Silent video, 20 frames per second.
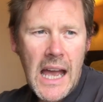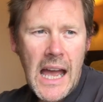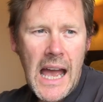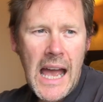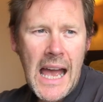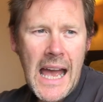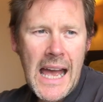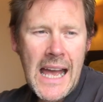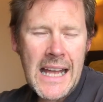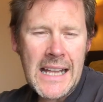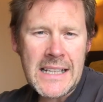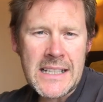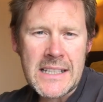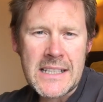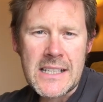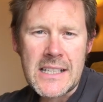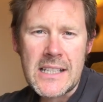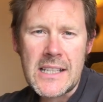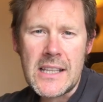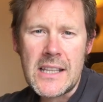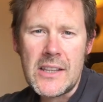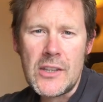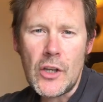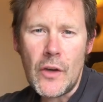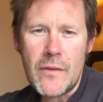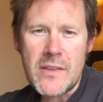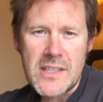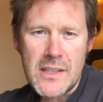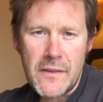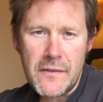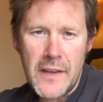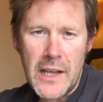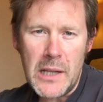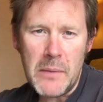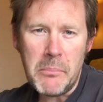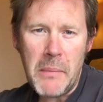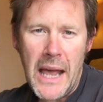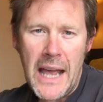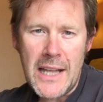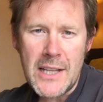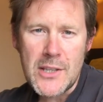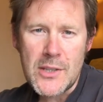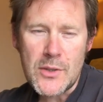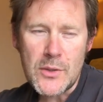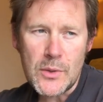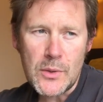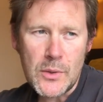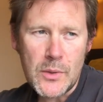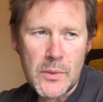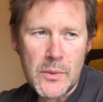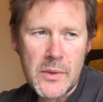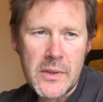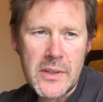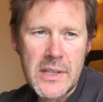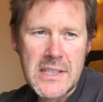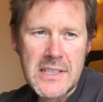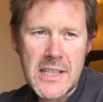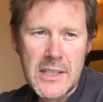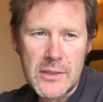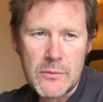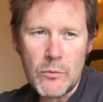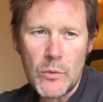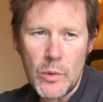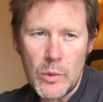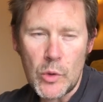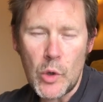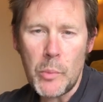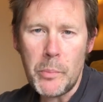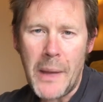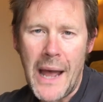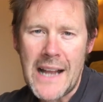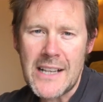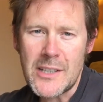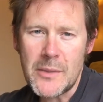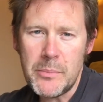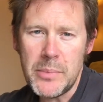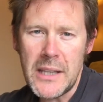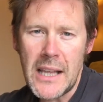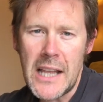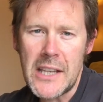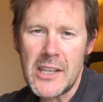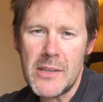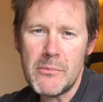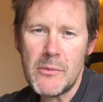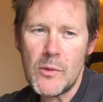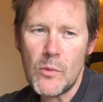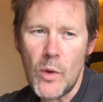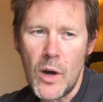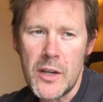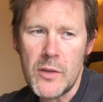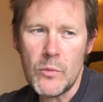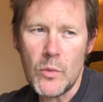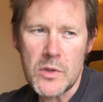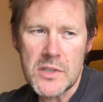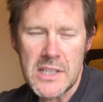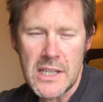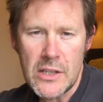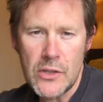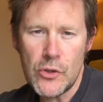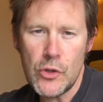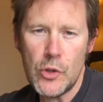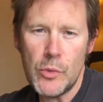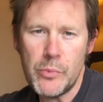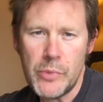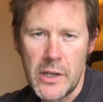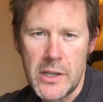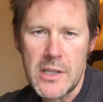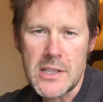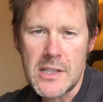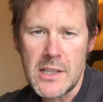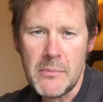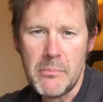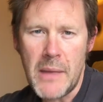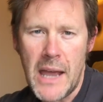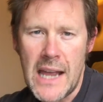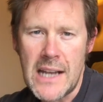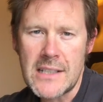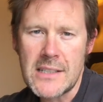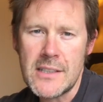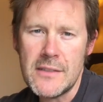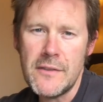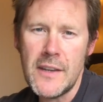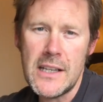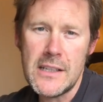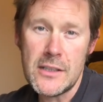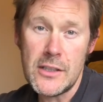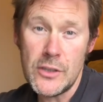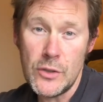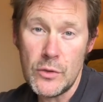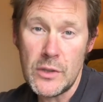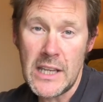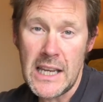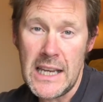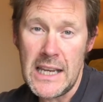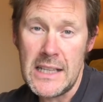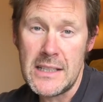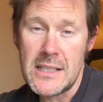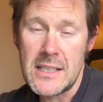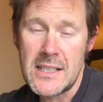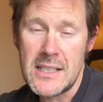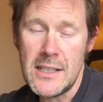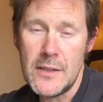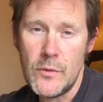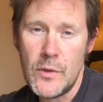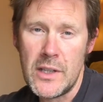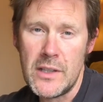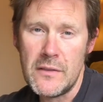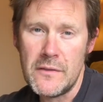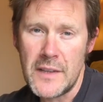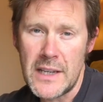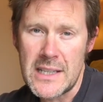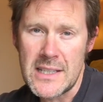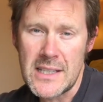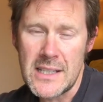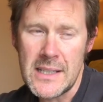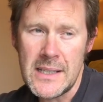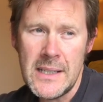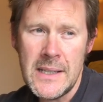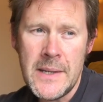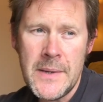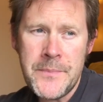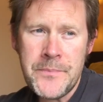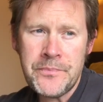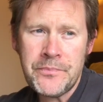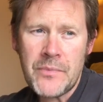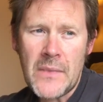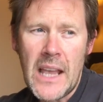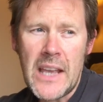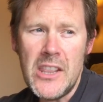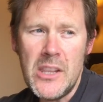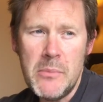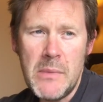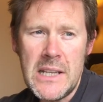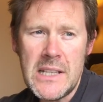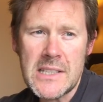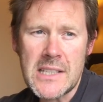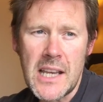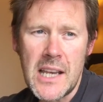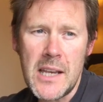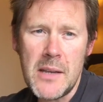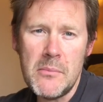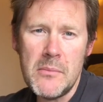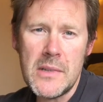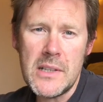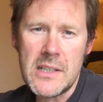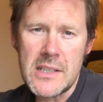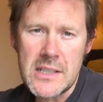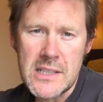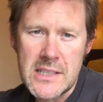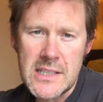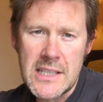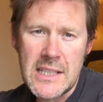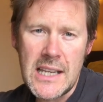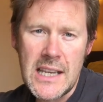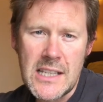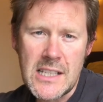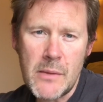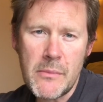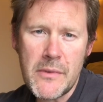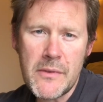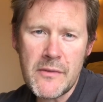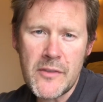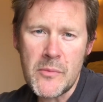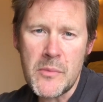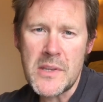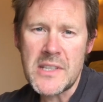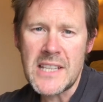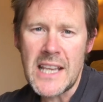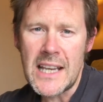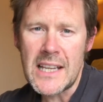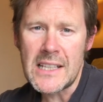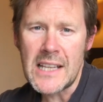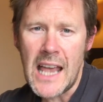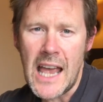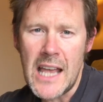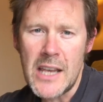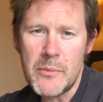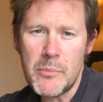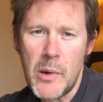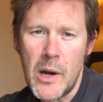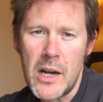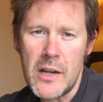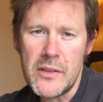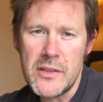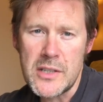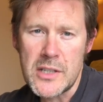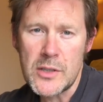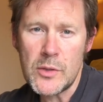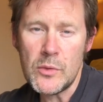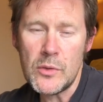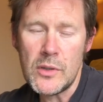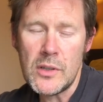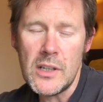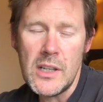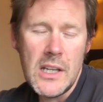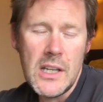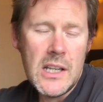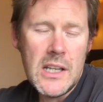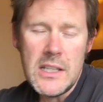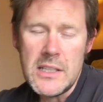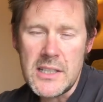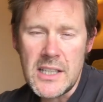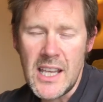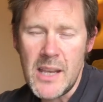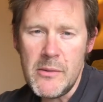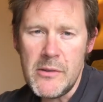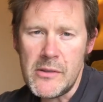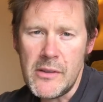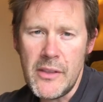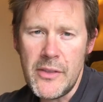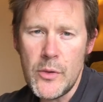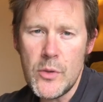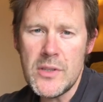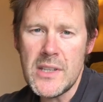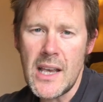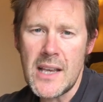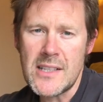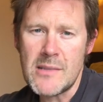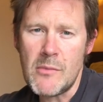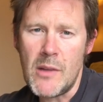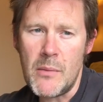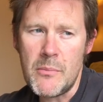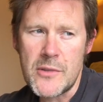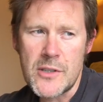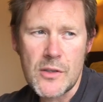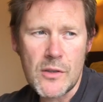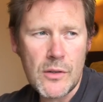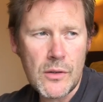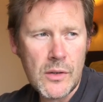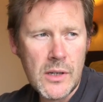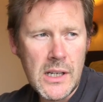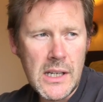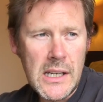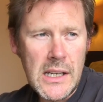and they obviously felt bad, so they said, well, we'll go back to plan number 1 and we'll send your Princeton back to Fender UK to see if we can fix it. In the meantime, take something from the second-hand part of the store to keep your enthusiasm up. So